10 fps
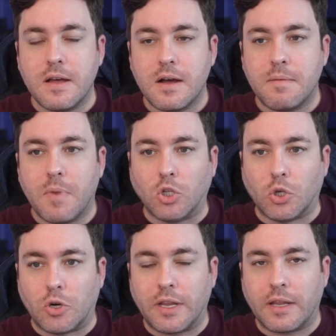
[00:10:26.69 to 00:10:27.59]

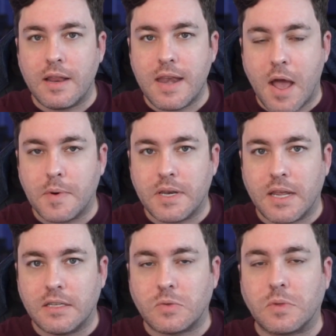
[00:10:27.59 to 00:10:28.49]
alerting
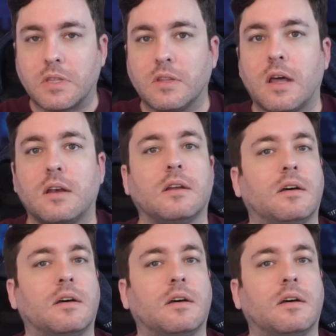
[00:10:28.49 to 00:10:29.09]
nowadays with a lot